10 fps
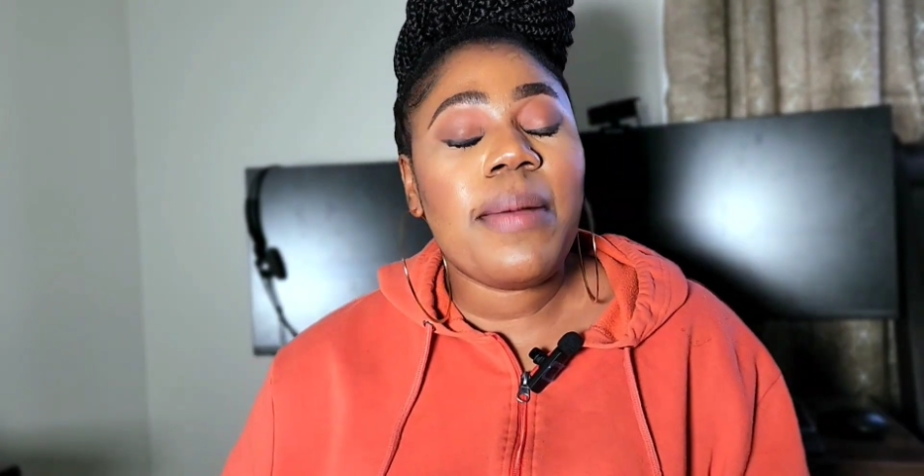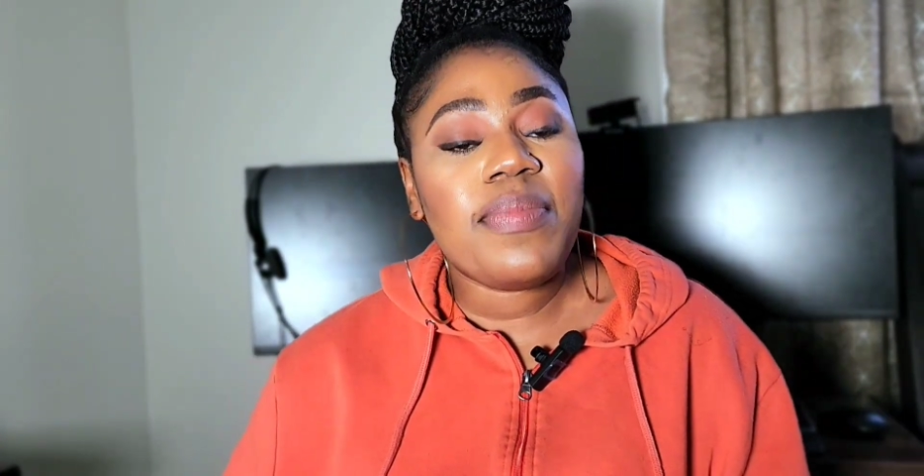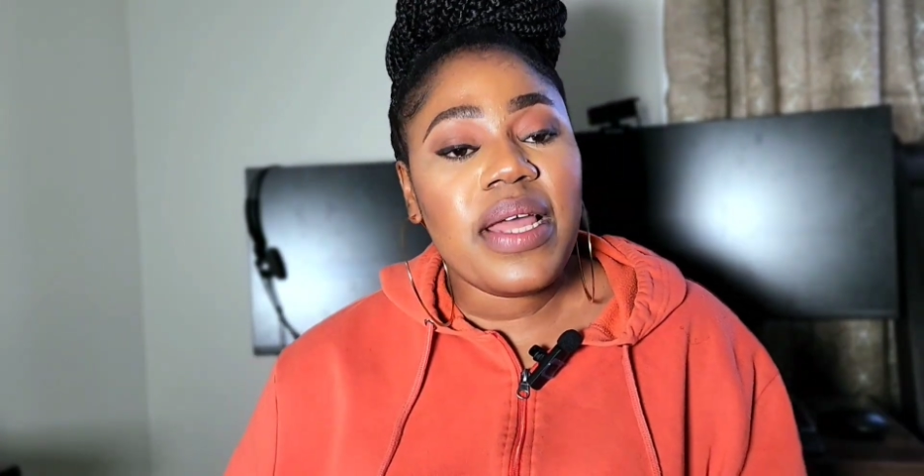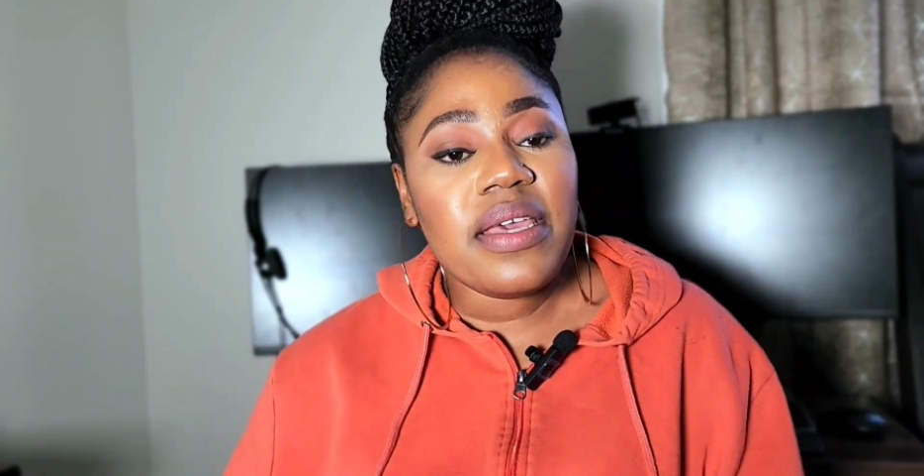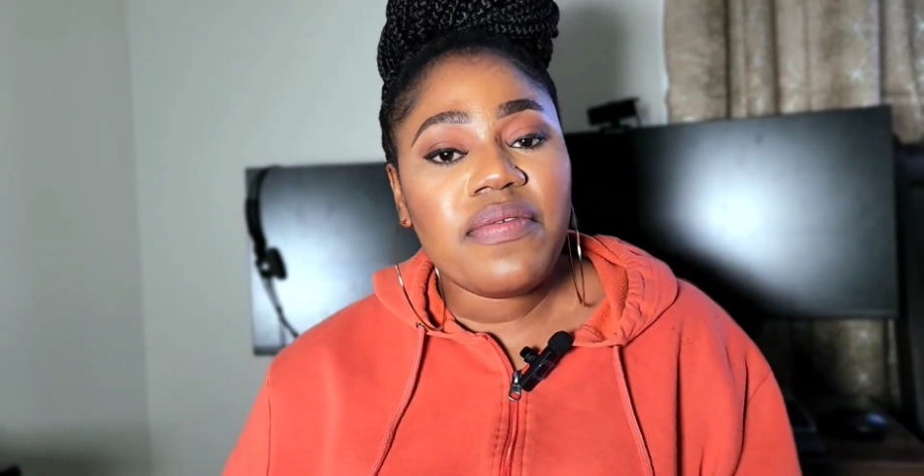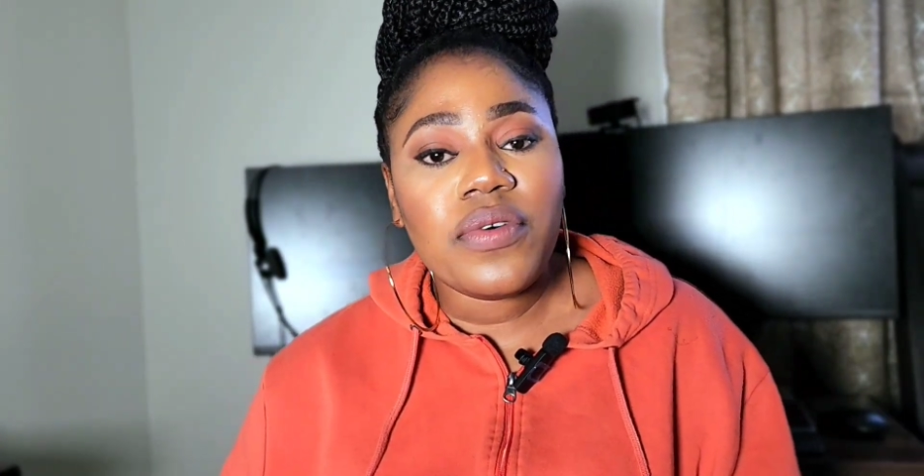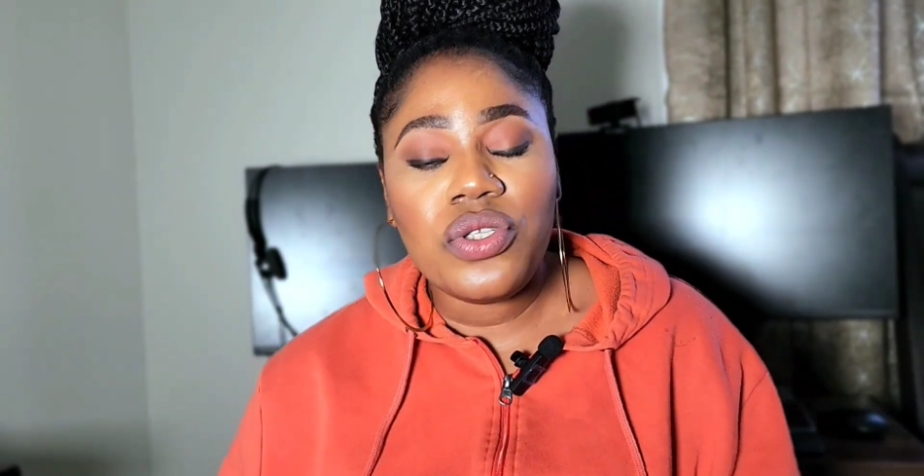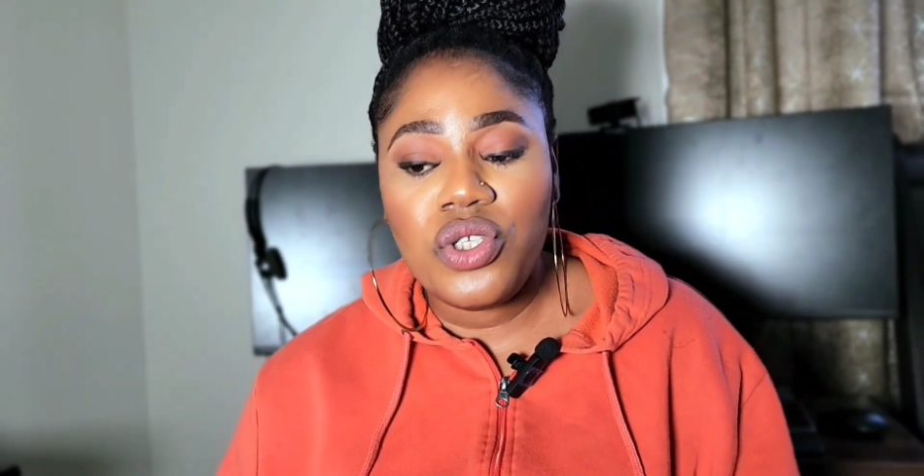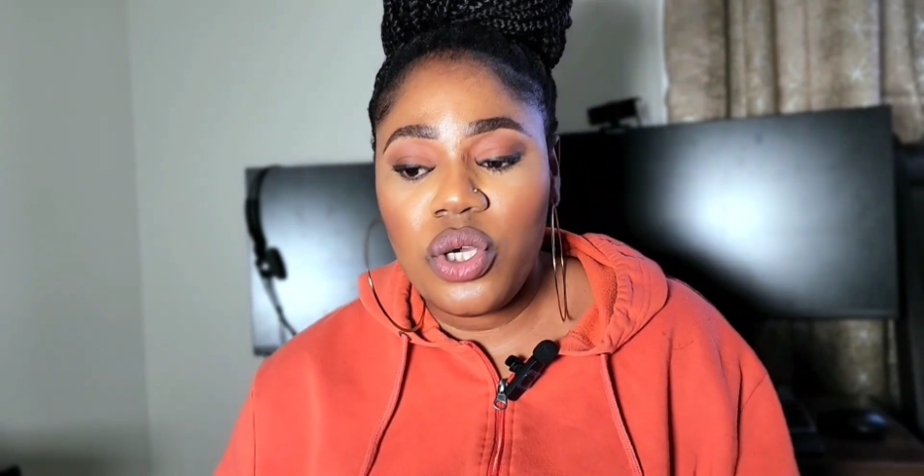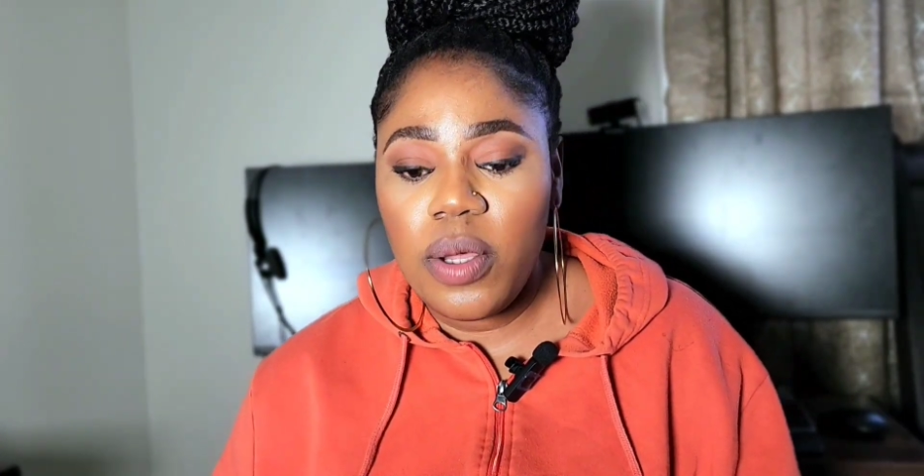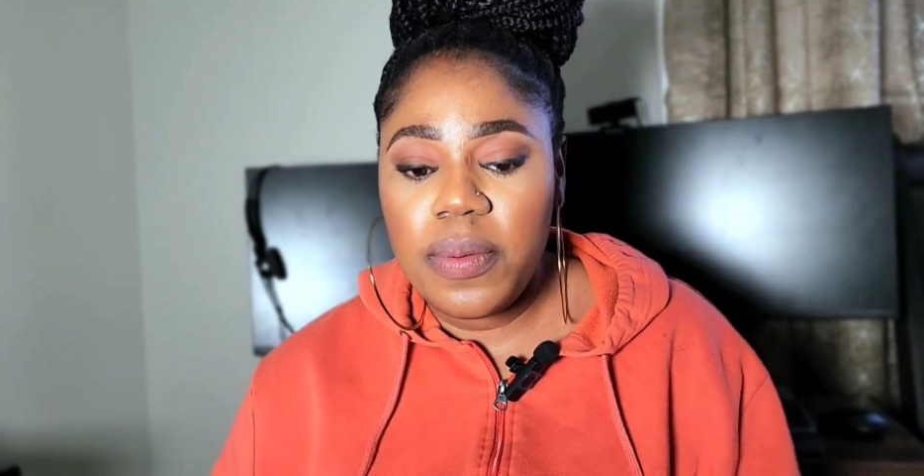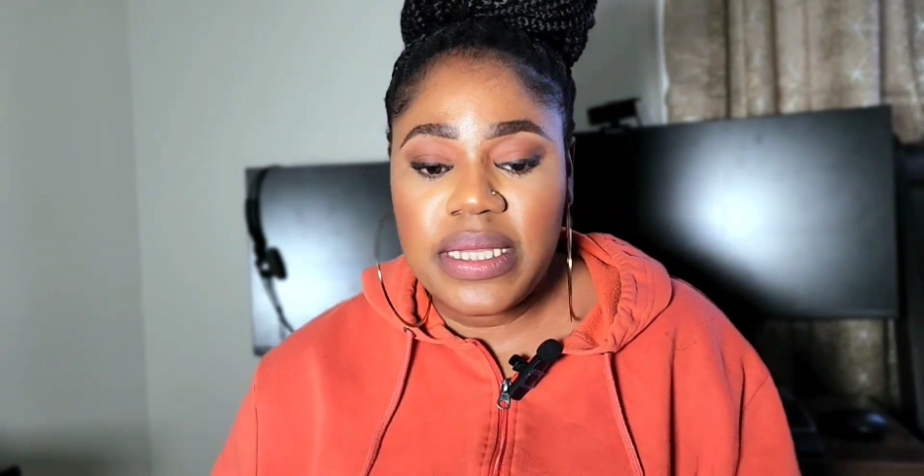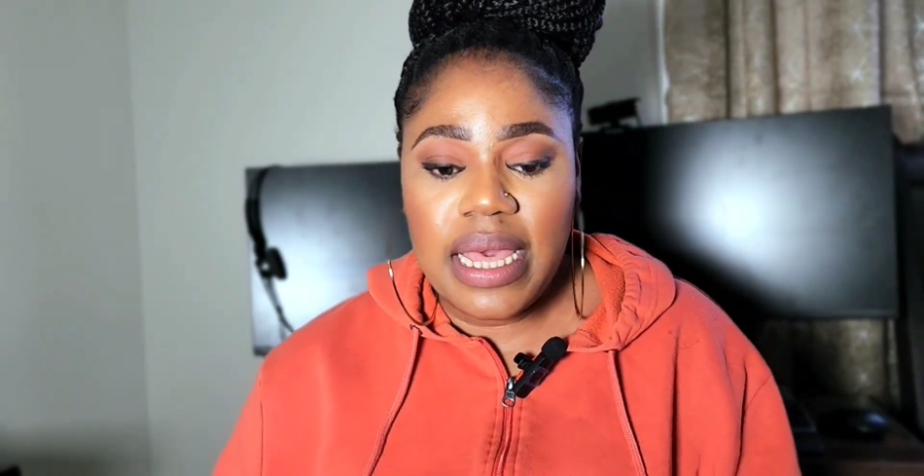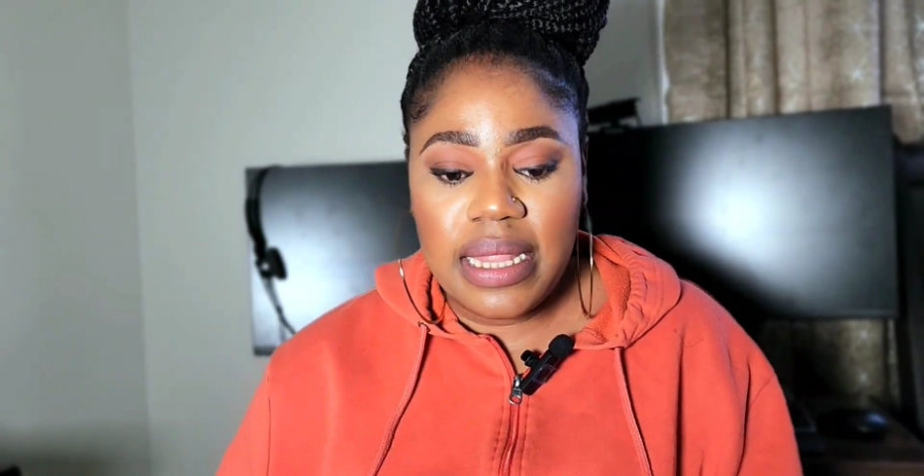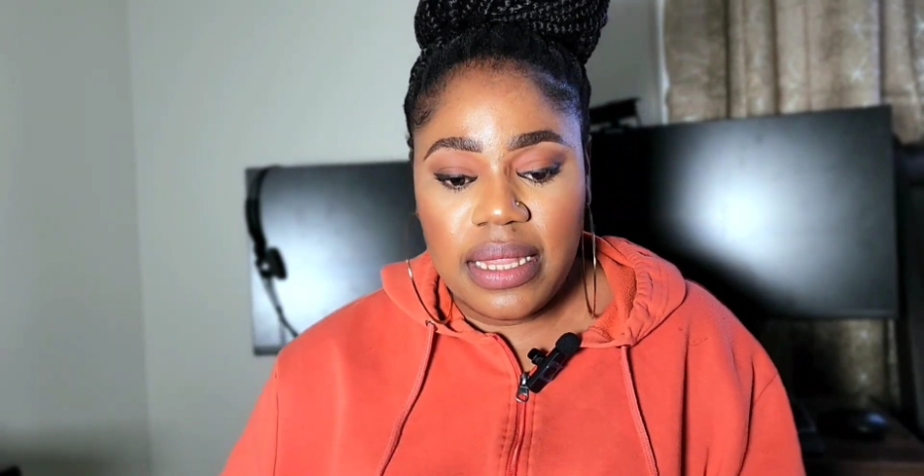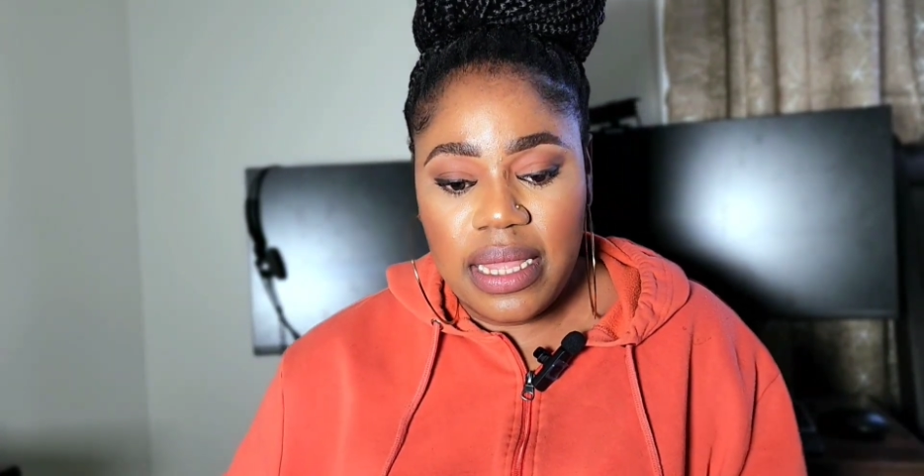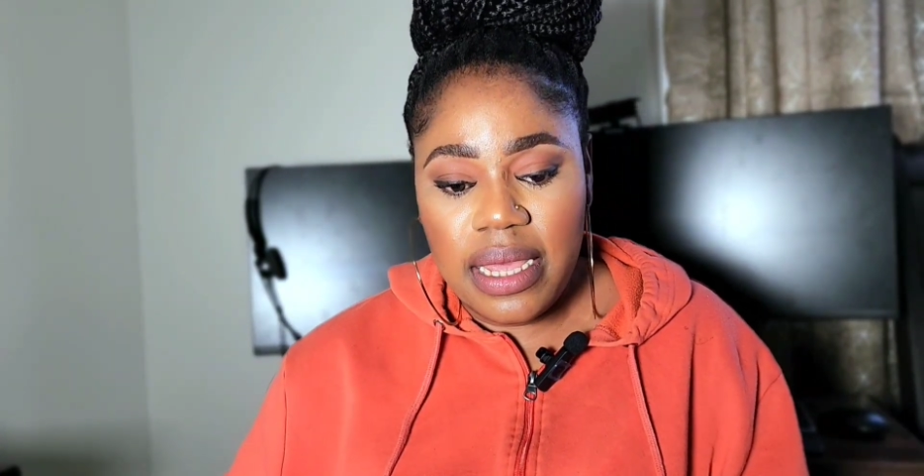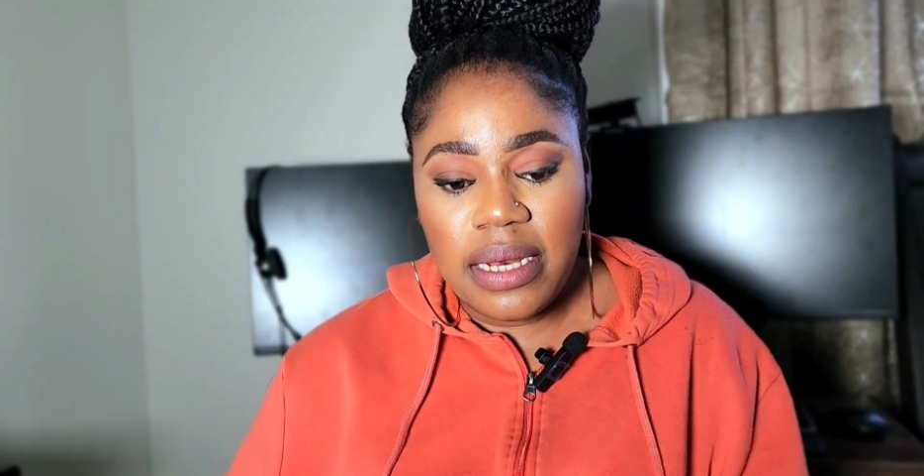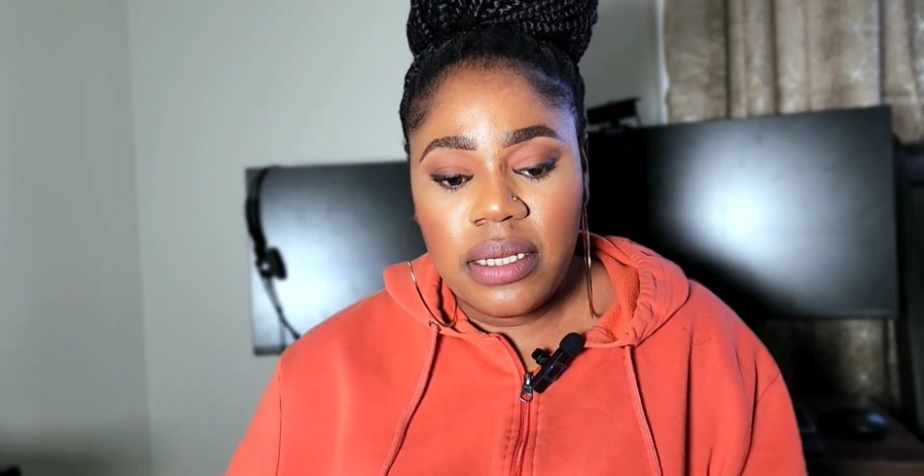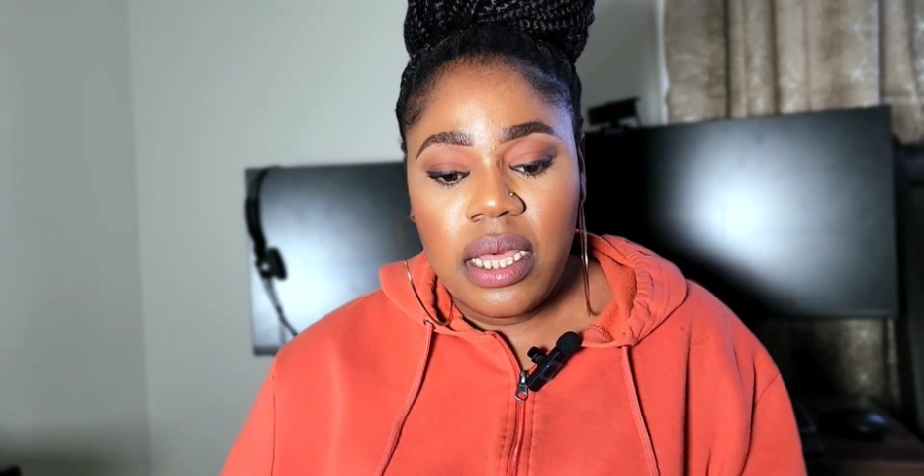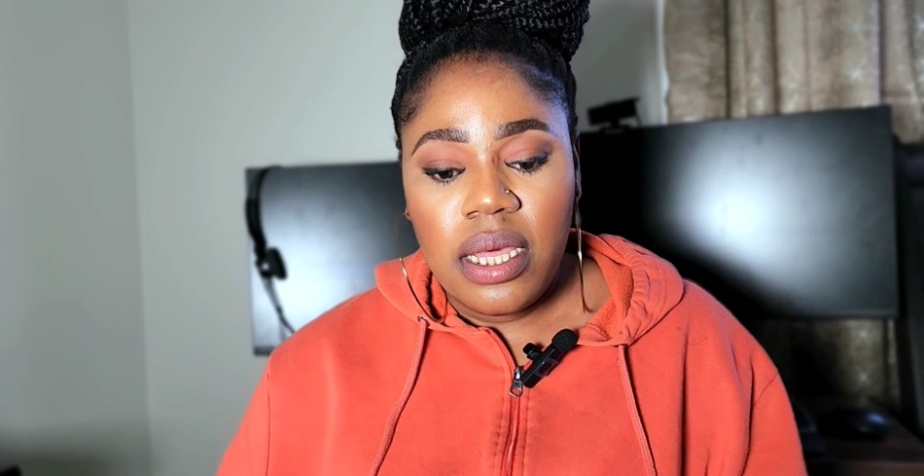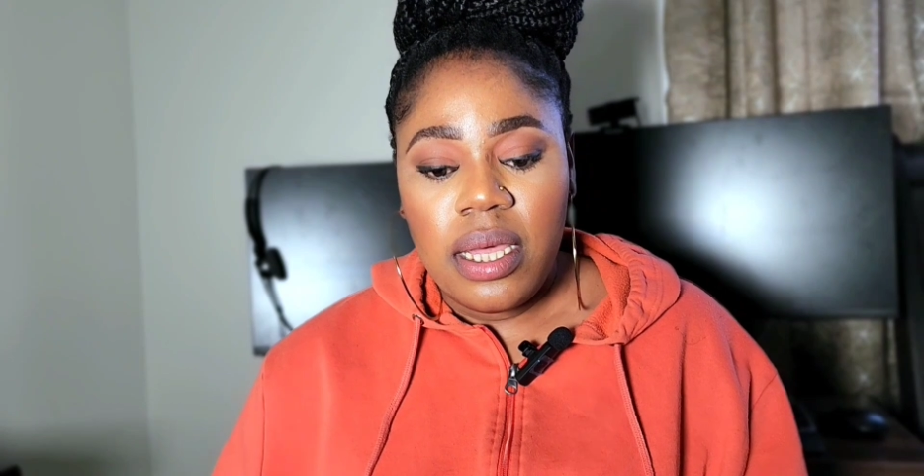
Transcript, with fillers: applying for jobs and then